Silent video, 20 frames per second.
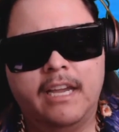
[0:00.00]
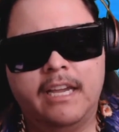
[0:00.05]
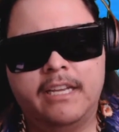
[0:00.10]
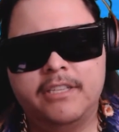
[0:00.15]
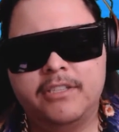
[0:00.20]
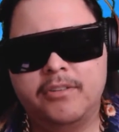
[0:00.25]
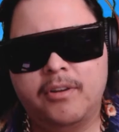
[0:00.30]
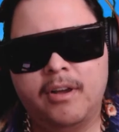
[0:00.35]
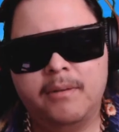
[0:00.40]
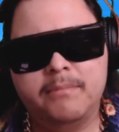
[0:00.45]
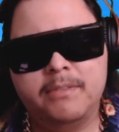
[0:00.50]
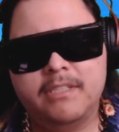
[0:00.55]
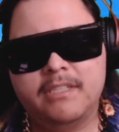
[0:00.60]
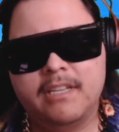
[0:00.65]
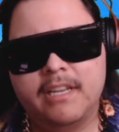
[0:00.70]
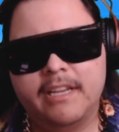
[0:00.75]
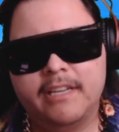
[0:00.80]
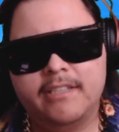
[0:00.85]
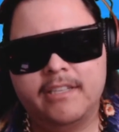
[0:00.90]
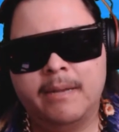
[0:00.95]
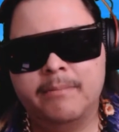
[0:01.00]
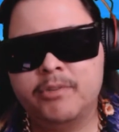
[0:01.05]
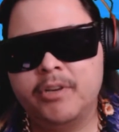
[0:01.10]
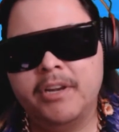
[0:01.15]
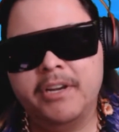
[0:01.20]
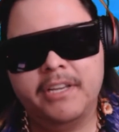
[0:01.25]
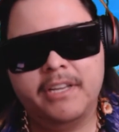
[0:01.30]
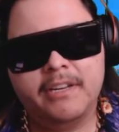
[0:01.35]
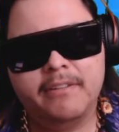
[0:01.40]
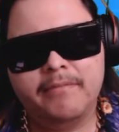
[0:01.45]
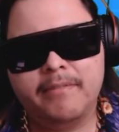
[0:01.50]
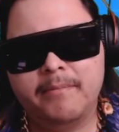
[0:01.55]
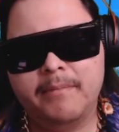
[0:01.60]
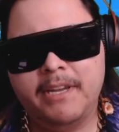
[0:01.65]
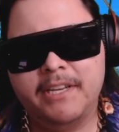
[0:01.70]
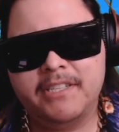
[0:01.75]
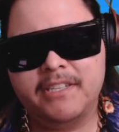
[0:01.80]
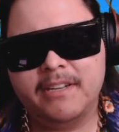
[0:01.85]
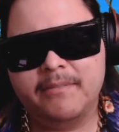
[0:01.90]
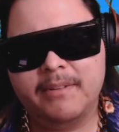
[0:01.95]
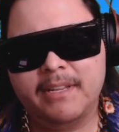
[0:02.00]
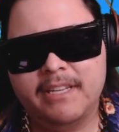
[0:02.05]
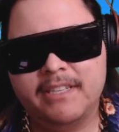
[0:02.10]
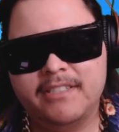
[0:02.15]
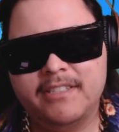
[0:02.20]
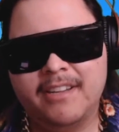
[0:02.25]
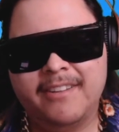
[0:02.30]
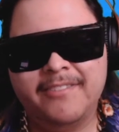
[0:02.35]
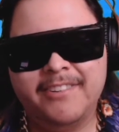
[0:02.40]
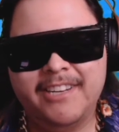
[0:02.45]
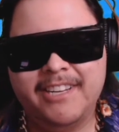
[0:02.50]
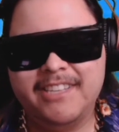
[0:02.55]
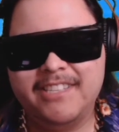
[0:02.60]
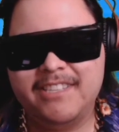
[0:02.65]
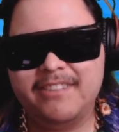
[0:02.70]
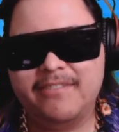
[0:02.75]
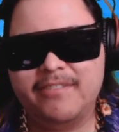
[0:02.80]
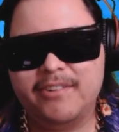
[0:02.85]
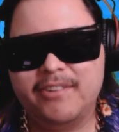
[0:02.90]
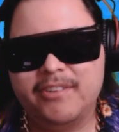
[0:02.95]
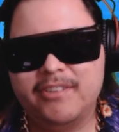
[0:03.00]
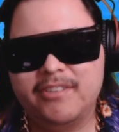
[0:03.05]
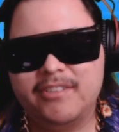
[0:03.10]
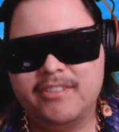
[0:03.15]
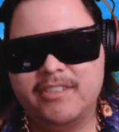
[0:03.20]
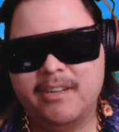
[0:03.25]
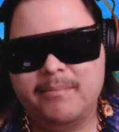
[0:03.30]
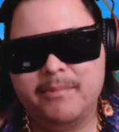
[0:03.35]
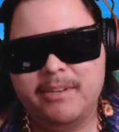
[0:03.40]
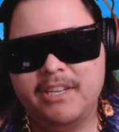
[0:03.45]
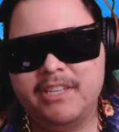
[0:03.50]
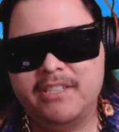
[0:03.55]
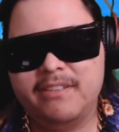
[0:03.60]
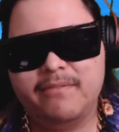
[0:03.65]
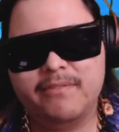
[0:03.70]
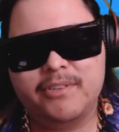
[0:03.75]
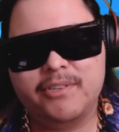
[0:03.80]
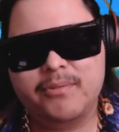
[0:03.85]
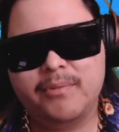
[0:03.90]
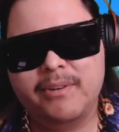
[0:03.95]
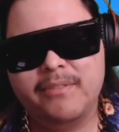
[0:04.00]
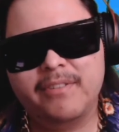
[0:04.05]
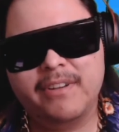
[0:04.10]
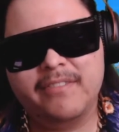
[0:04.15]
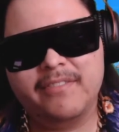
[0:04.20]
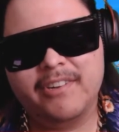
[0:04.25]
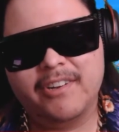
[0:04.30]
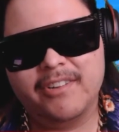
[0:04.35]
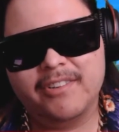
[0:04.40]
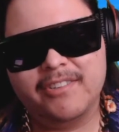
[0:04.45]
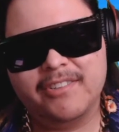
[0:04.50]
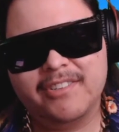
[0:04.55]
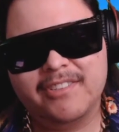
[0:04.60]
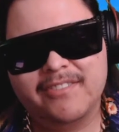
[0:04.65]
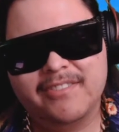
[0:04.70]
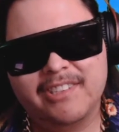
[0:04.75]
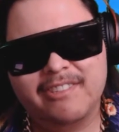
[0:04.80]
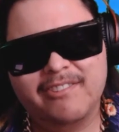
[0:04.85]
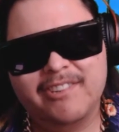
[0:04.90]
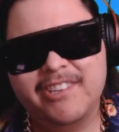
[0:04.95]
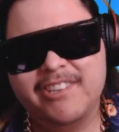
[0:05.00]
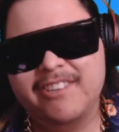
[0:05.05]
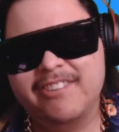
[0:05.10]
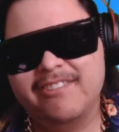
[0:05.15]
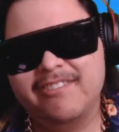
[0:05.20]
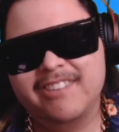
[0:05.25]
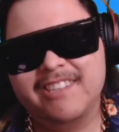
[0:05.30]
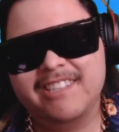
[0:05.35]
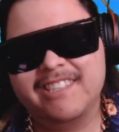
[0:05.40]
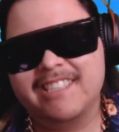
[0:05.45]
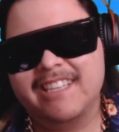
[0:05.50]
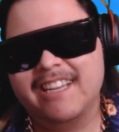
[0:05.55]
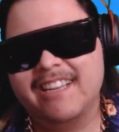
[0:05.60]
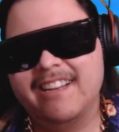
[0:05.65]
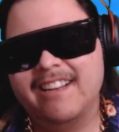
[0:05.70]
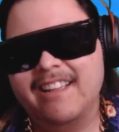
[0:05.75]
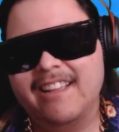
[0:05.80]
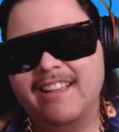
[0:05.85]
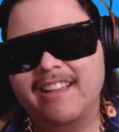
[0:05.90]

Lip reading: And so I'm just like, I'm trying to get information. I'm like, Domination for $25. I'm like, what is that?